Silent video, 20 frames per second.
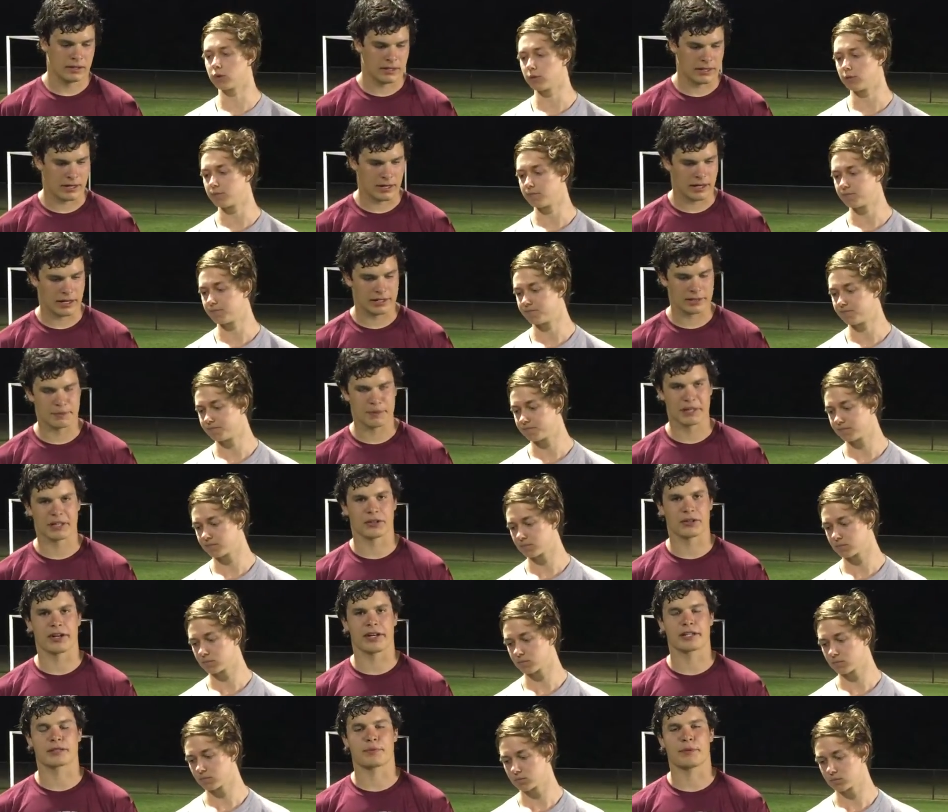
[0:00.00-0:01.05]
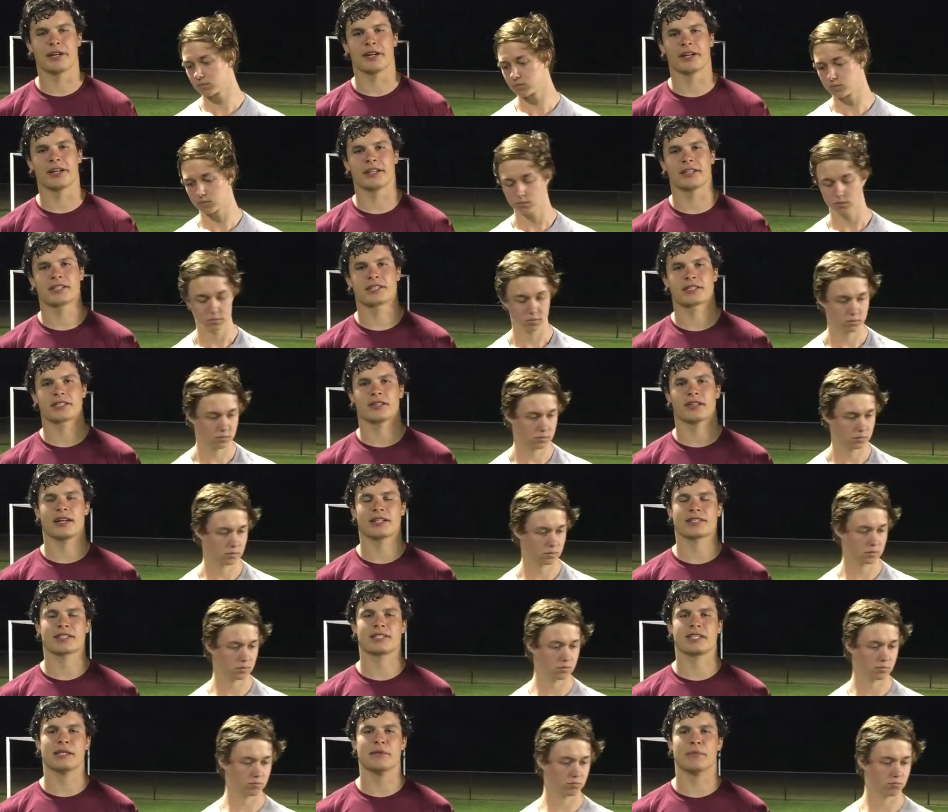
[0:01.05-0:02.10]
Speaker 1: Uh, it's been a great experience. Lots
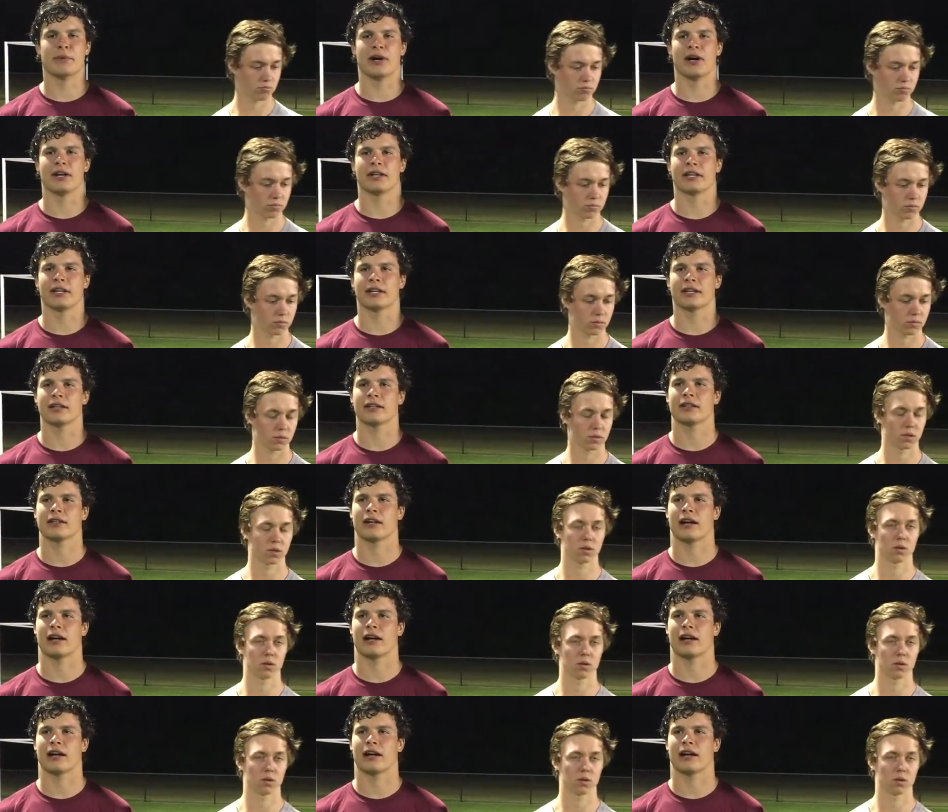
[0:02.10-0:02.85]
of team bonding.